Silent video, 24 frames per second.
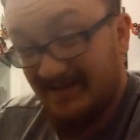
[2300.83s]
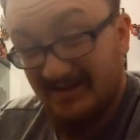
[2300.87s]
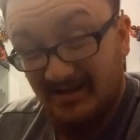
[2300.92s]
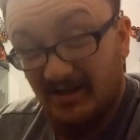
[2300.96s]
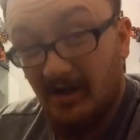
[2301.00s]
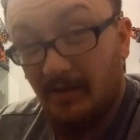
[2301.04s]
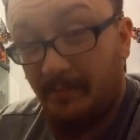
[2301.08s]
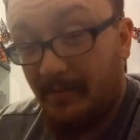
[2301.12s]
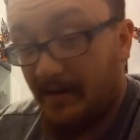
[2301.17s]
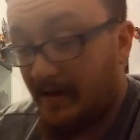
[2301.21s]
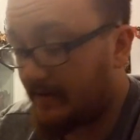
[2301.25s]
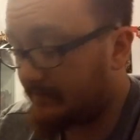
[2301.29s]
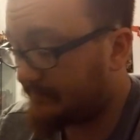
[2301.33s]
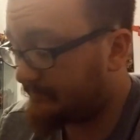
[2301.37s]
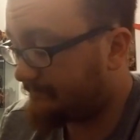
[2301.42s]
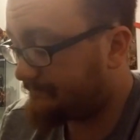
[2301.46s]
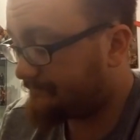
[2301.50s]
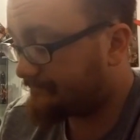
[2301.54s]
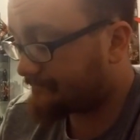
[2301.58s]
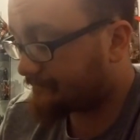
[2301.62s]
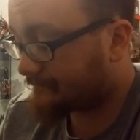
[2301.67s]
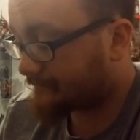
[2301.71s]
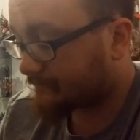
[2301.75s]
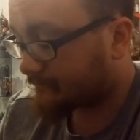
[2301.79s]
it's not bad.
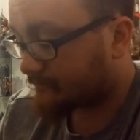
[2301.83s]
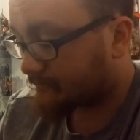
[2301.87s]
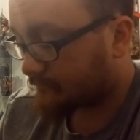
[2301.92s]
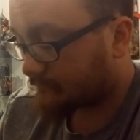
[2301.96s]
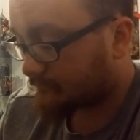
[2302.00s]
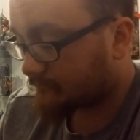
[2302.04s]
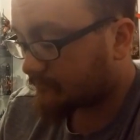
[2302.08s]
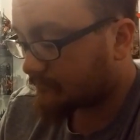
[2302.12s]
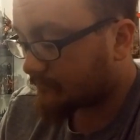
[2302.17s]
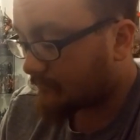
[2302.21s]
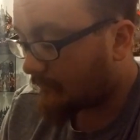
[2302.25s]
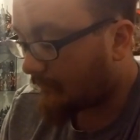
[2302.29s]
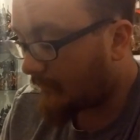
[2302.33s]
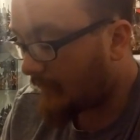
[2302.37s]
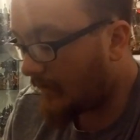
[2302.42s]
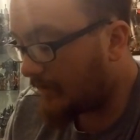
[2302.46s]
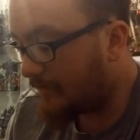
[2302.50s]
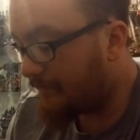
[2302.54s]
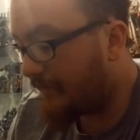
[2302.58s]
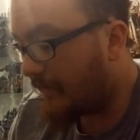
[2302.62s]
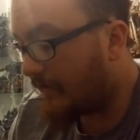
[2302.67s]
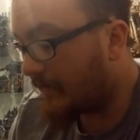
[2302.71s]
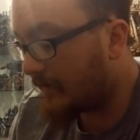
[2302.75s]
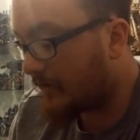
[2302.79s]

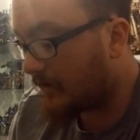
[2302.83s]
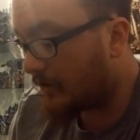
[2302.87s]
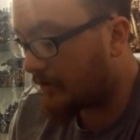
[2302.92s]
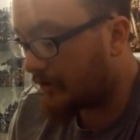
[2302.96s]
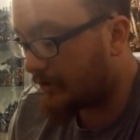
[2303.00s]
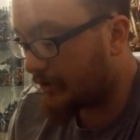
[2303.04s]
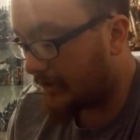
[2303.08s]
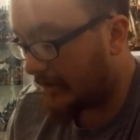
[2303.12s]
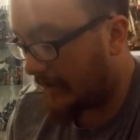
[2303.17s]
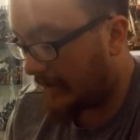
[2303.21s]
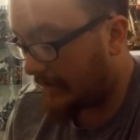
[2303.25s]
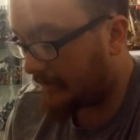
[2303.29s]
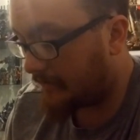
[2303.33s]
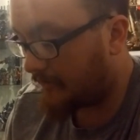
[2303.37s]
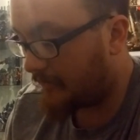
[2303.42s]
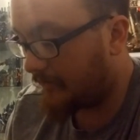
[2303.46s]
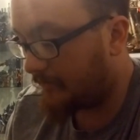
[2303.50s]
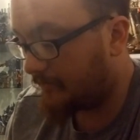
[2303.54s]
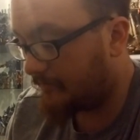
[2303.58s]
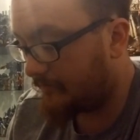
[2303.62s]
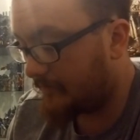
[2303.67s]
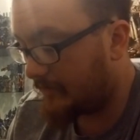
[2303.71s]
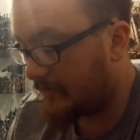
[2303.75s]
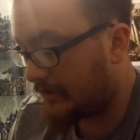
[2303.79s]
Very cartoon
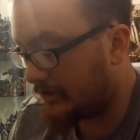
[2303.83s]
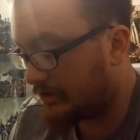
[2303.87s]
accurate.